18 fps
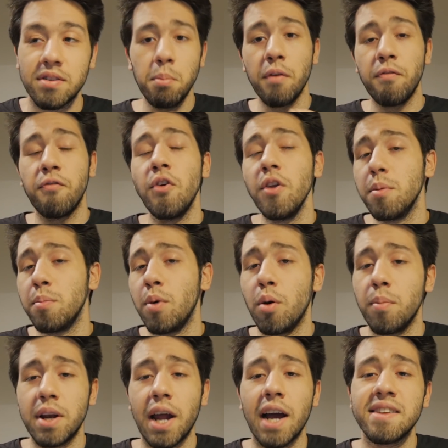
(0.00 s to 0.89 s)
But for the
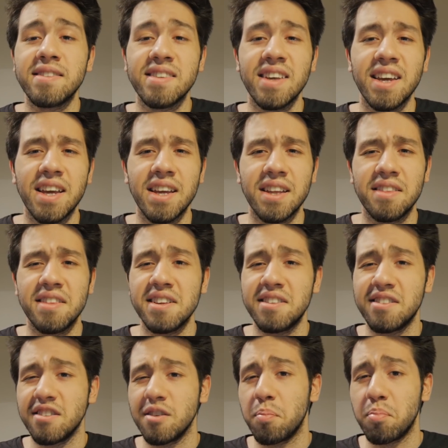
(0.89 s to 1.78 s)
moment, I'd say
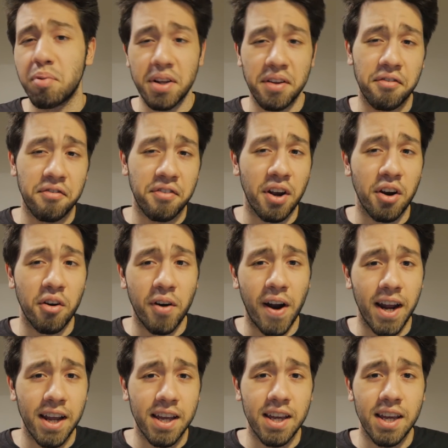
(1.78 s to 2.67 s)
this is a pretty fair
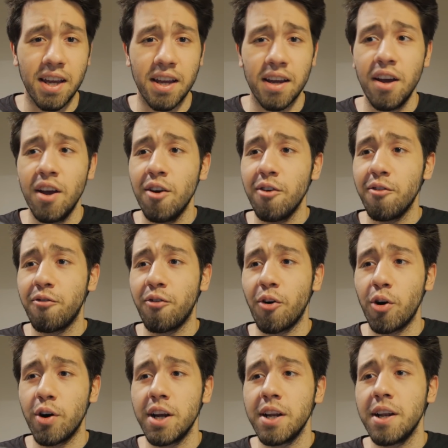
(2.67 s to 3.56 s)
ranking
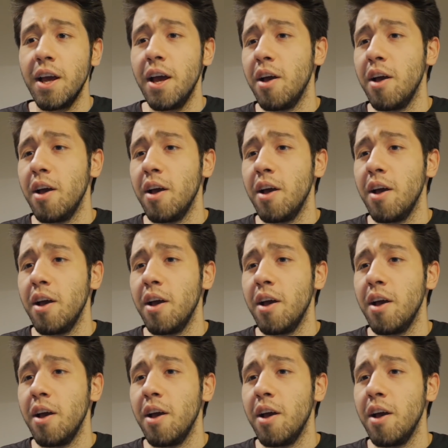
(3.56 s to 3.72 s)
for it.